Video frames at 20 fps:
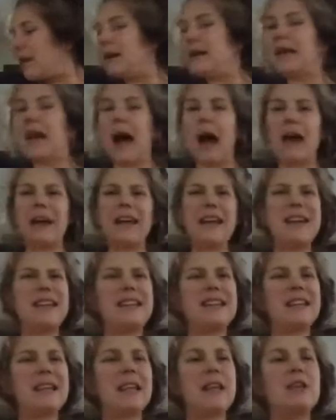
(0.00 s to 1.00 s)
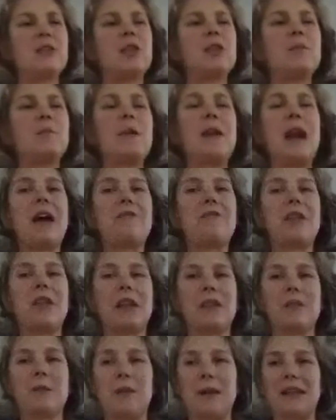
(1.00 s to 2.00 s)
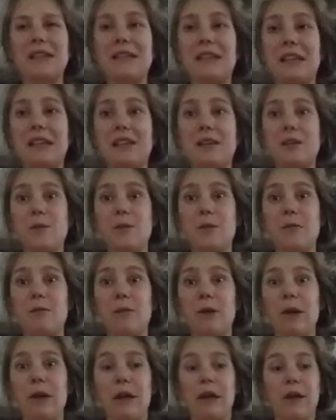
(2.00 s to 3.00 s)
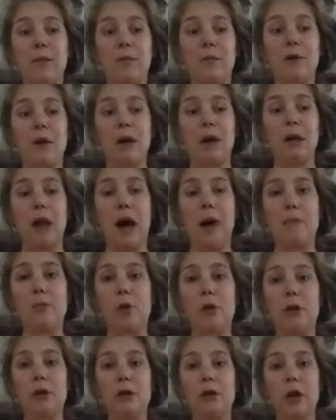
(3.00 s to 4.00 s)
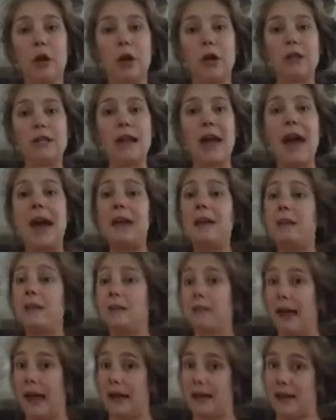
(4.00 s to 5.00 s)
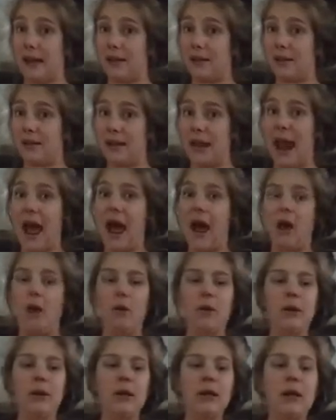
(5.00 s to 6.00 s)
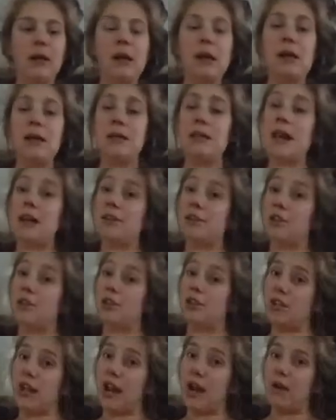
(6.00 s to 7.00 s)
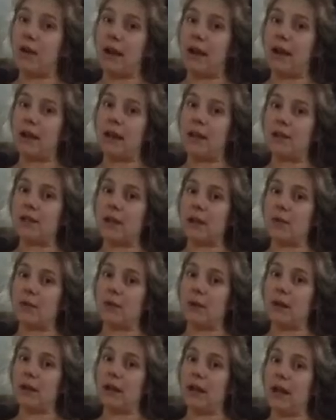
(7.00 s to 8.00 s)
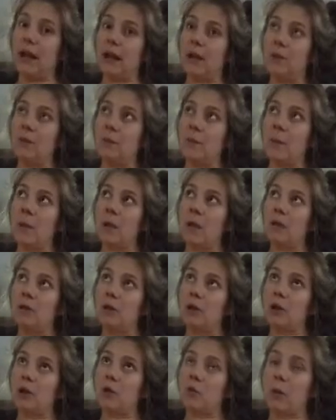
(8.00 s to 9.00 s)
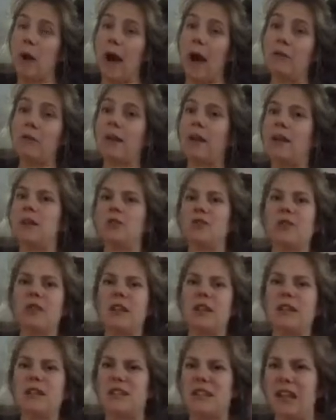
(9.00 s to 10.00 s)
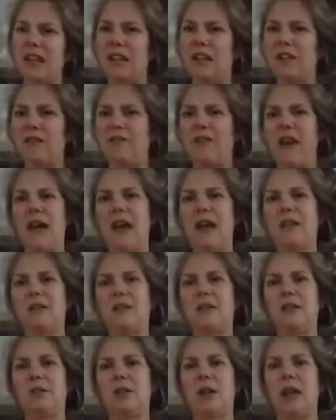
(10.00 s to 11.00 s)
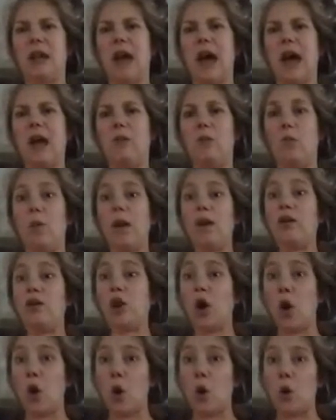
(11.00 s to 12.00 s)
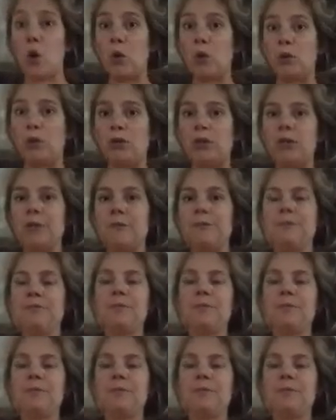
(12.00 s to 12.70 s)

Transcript: Yeah, he's just been, I feel like the biggest thing is he's been really a lot more alert, and he is now, he's not just staring, he's really looking around, he's looking at ceiling fans, he's looking at windows.